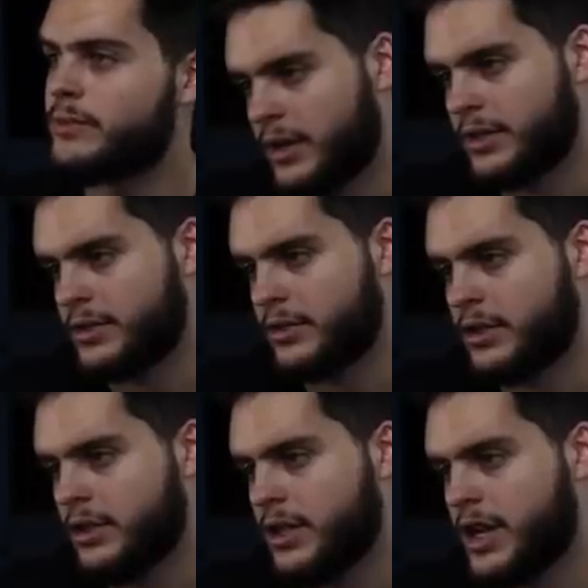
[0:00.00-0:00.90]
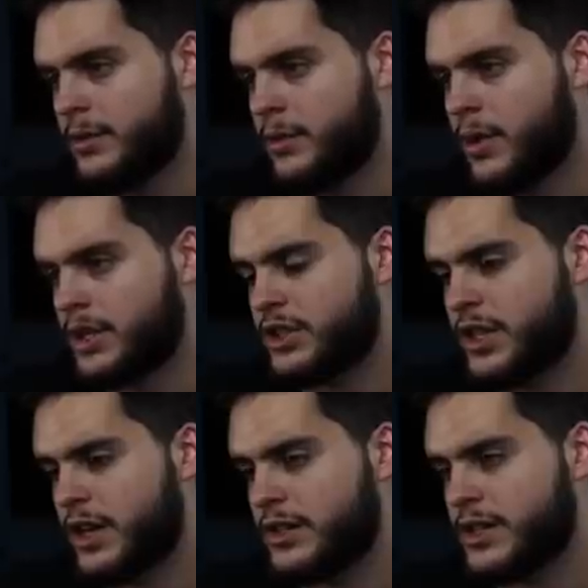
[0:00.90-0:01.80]
All right, so clearly I got to be watching
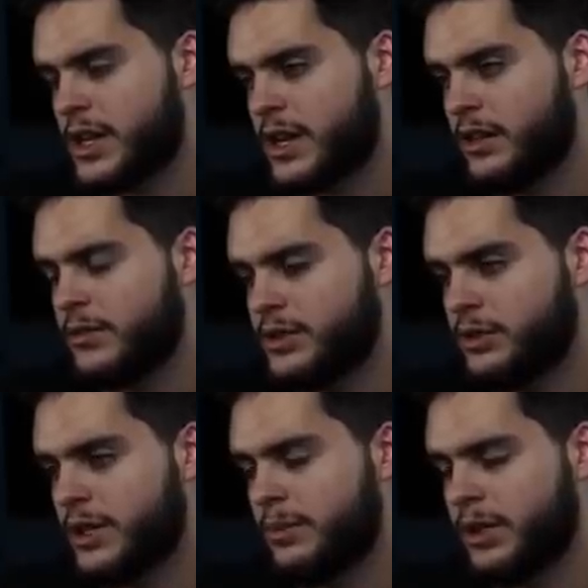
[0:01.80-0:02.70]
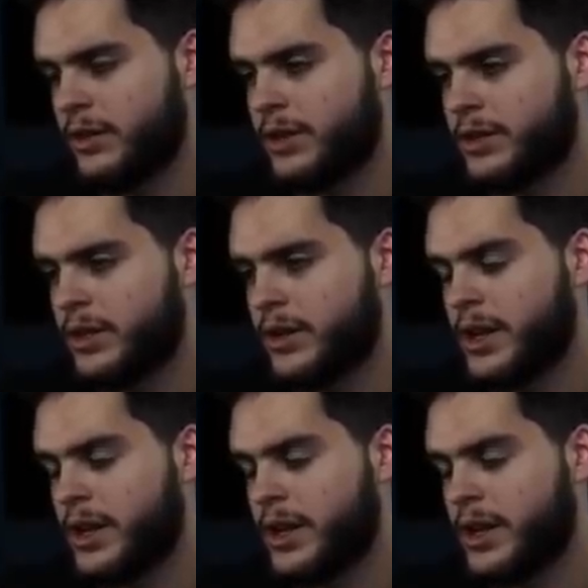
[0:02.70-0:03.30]
that because that guy loves doing that play right there.